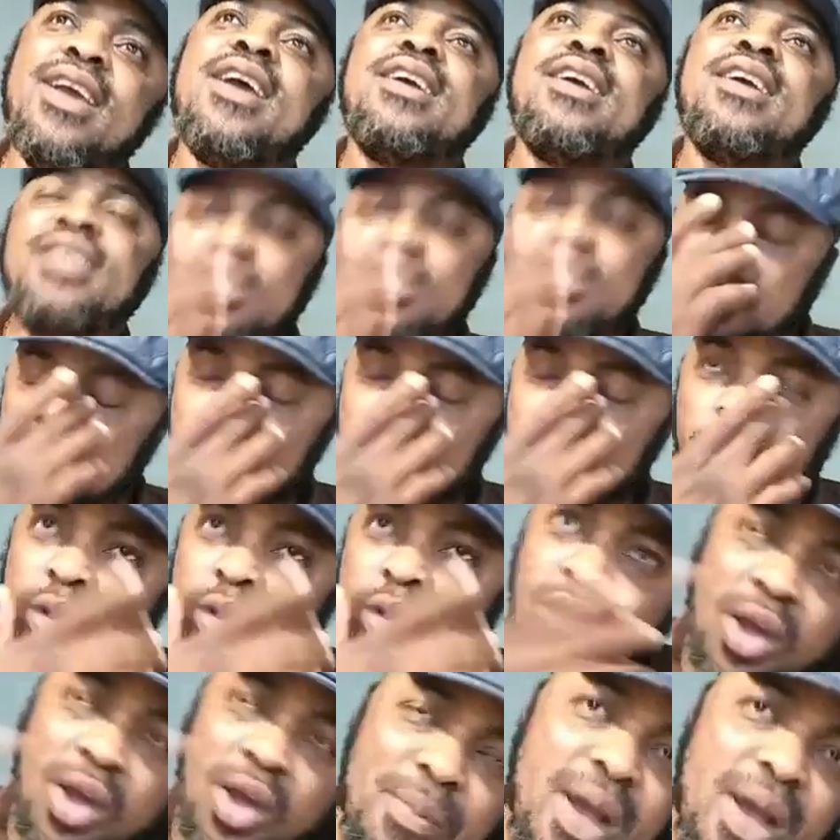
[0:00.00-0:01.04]
The truth will
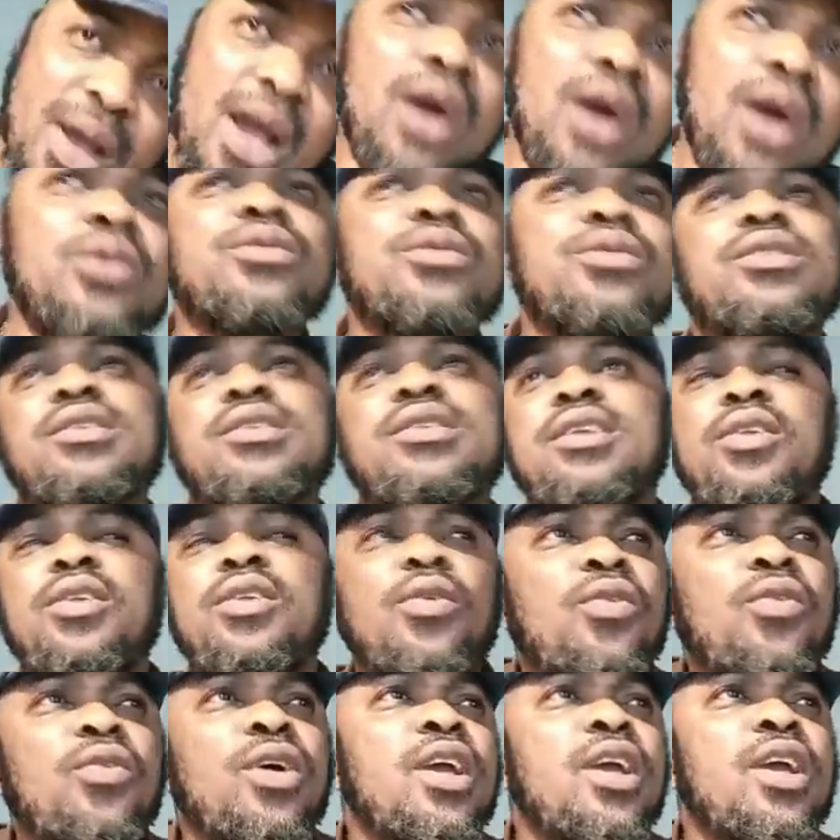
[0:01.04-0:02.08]
come out.
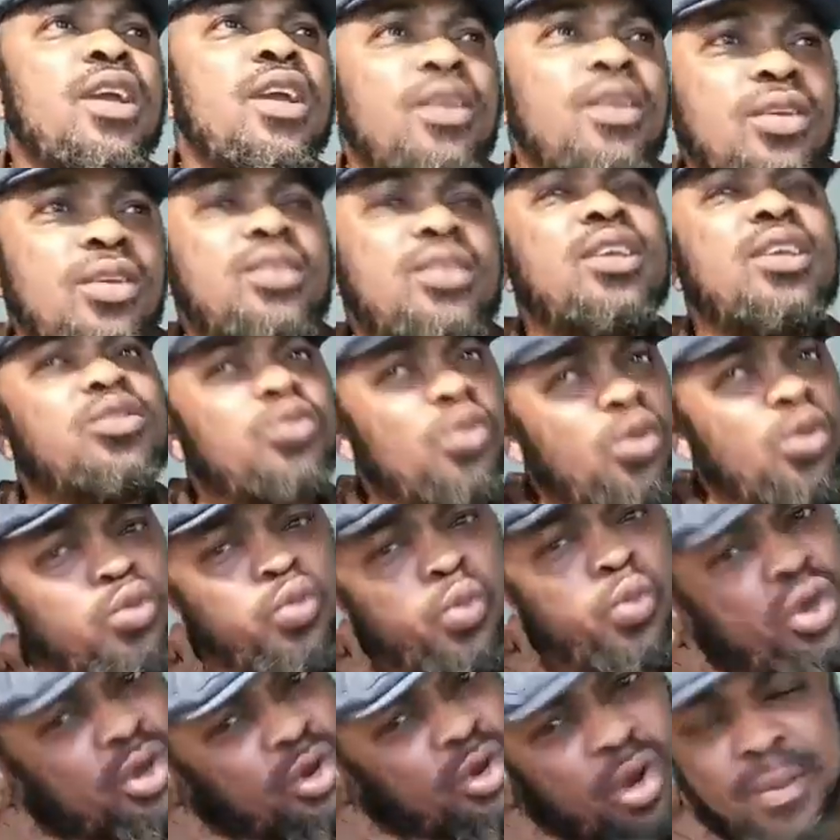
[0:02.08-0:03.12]
The truth
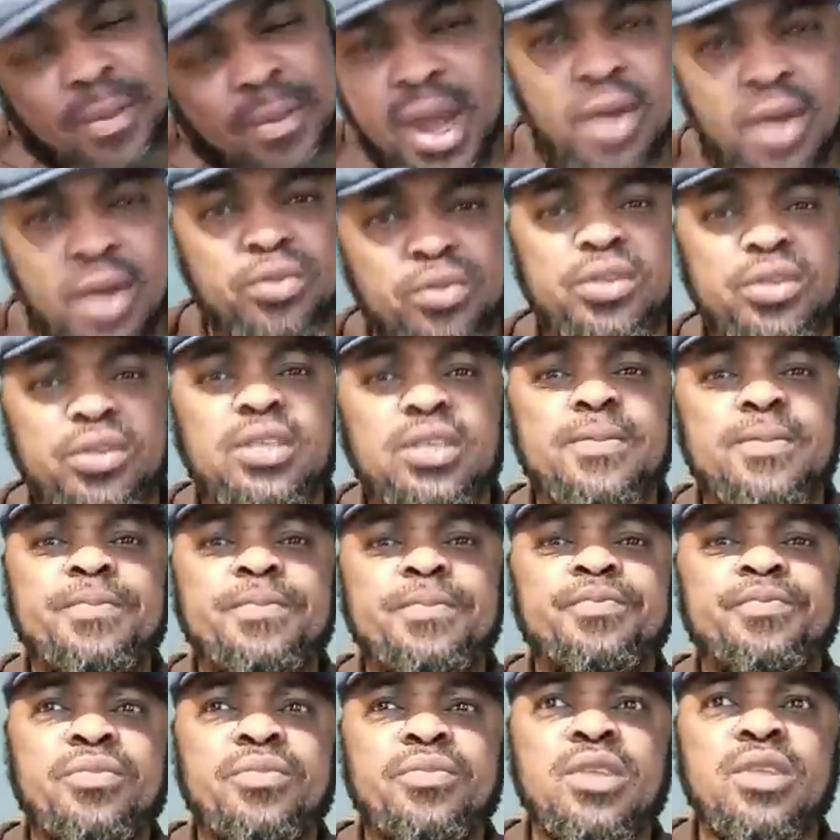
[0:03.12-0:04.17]
will come out.
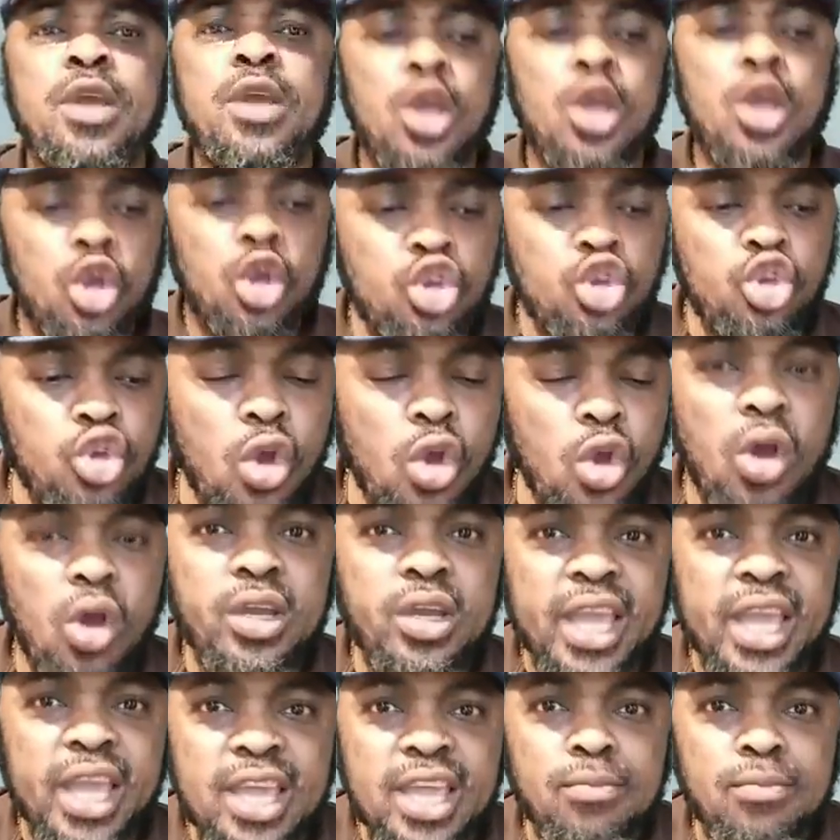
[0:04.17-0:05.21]
Young
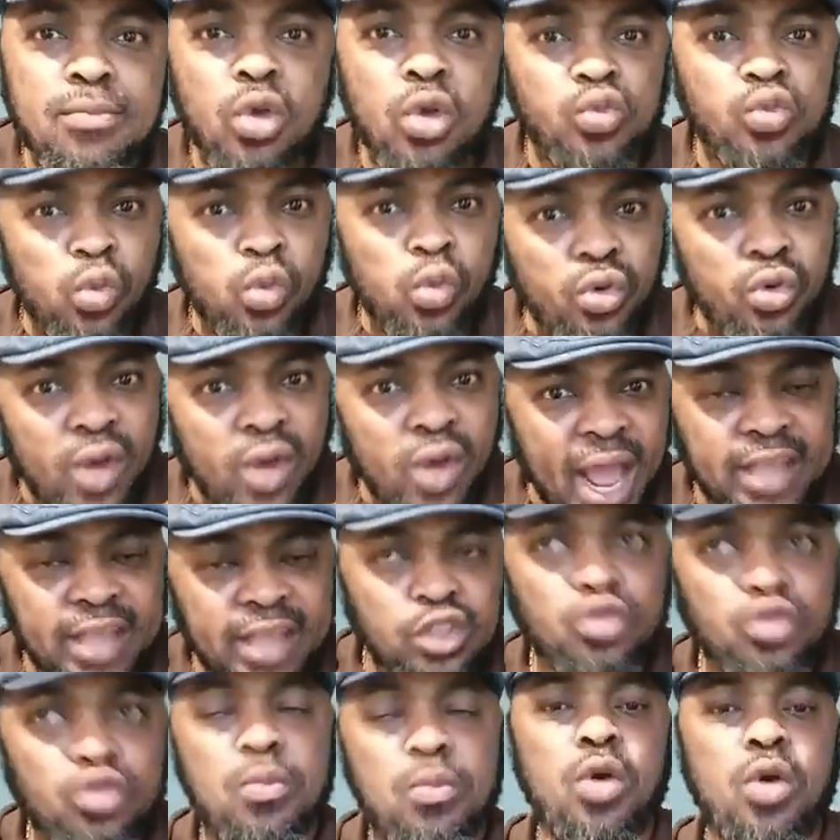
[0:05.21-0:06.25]
Igbos will
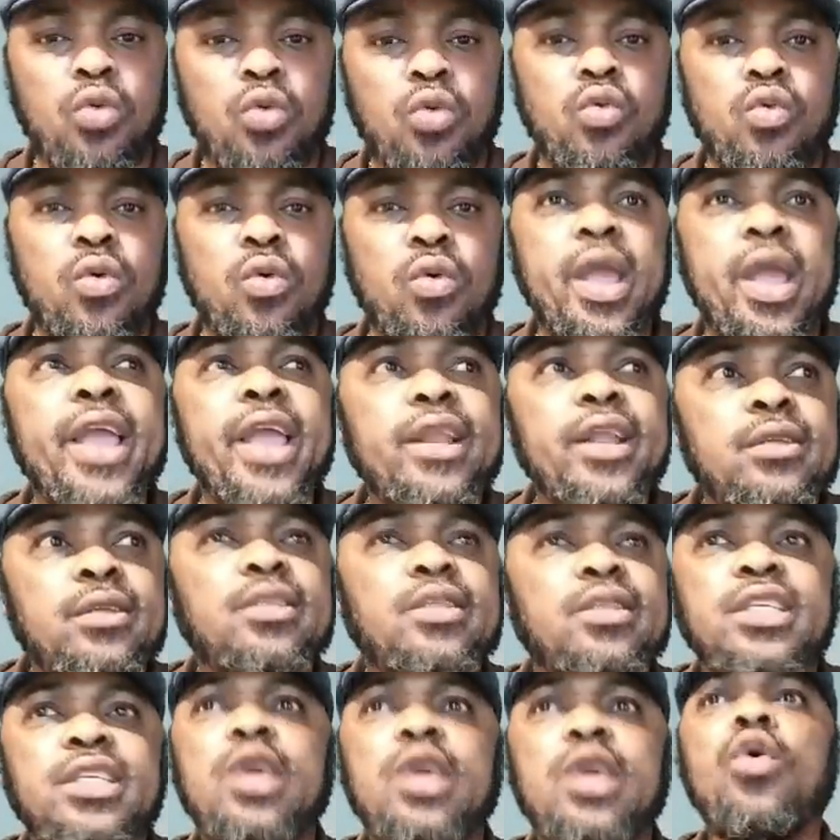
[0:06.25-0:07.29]
rise tomorrow and
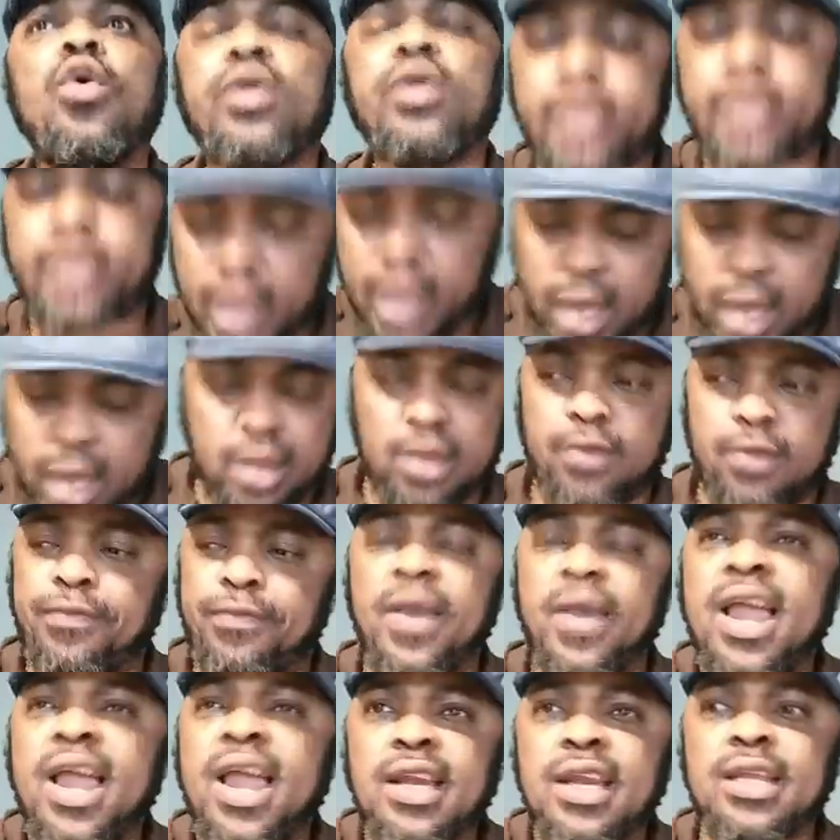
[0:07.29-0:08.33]
say, okay,
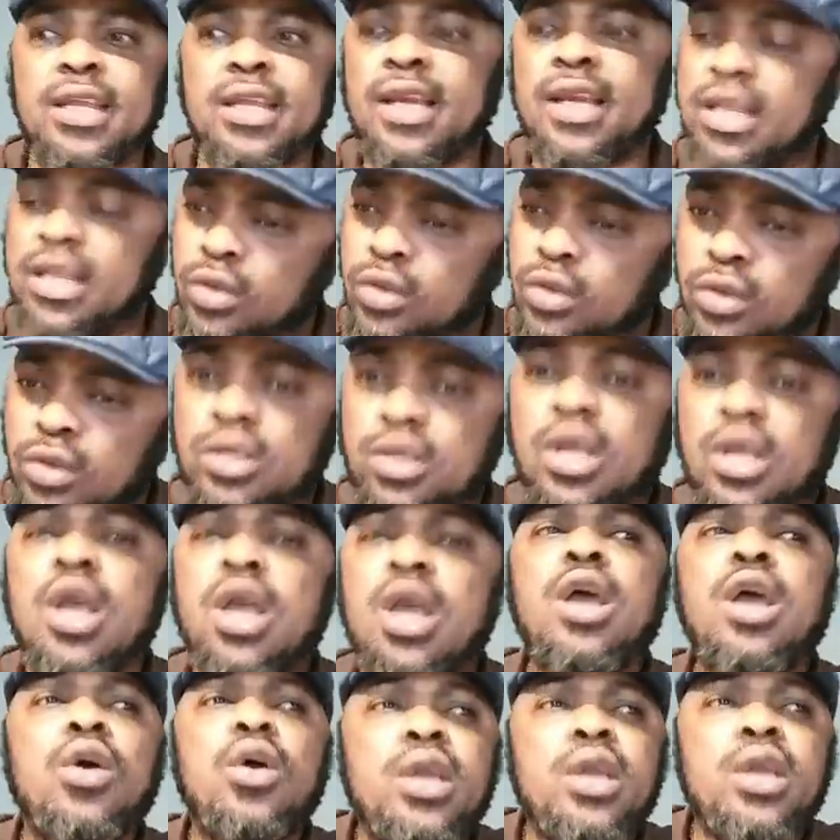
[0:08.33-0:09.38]
fairly, let us
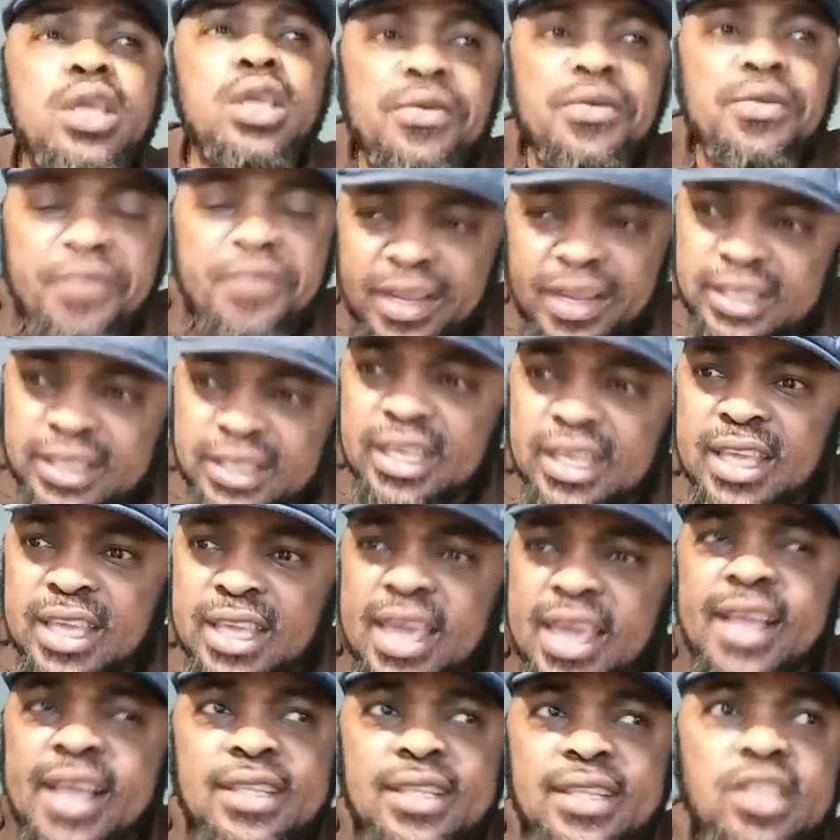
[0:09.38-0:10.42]

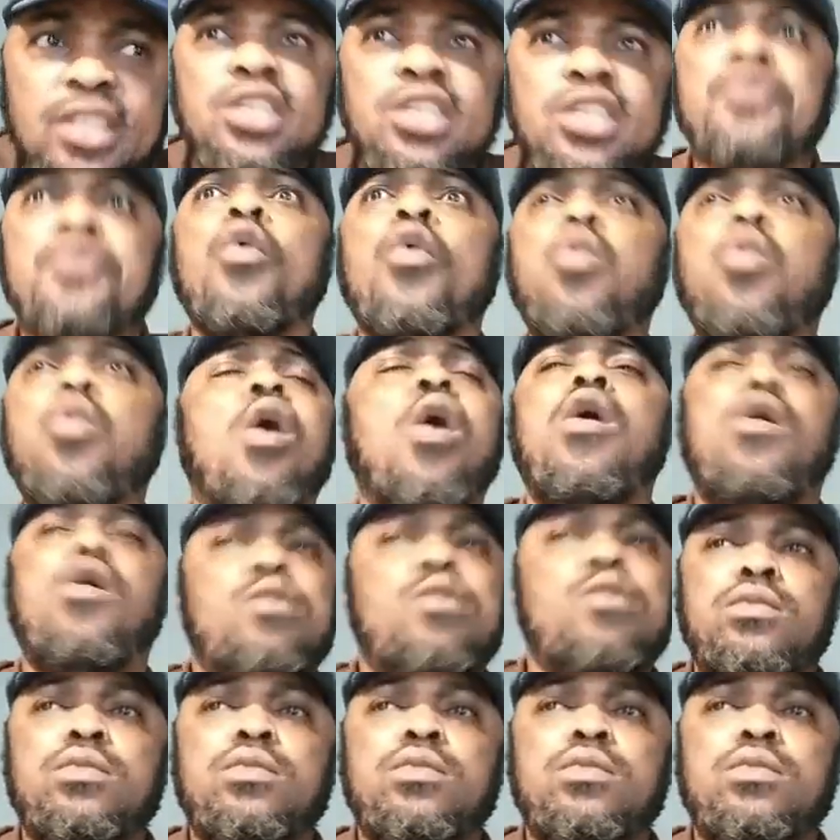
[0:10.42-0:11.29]
investigate the civil war.